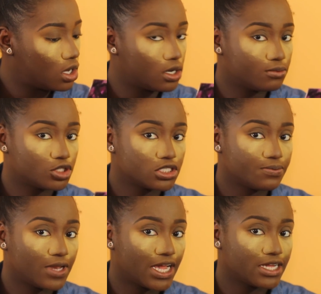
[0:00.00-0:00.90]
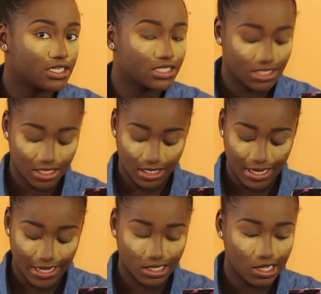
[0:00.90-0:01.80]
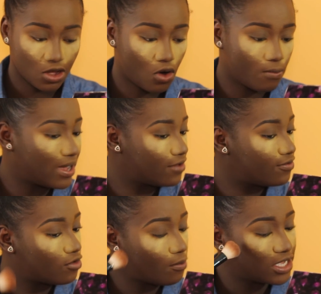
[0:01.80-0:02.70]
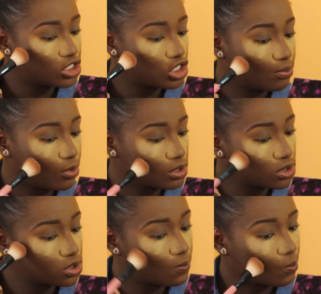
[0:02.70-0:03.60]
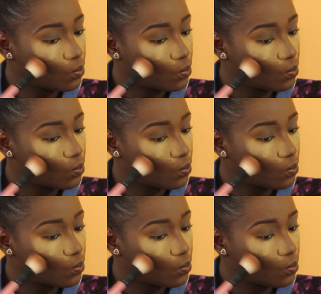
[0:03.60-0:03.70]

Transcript: And I'm just applying it lightly on my cheekbones.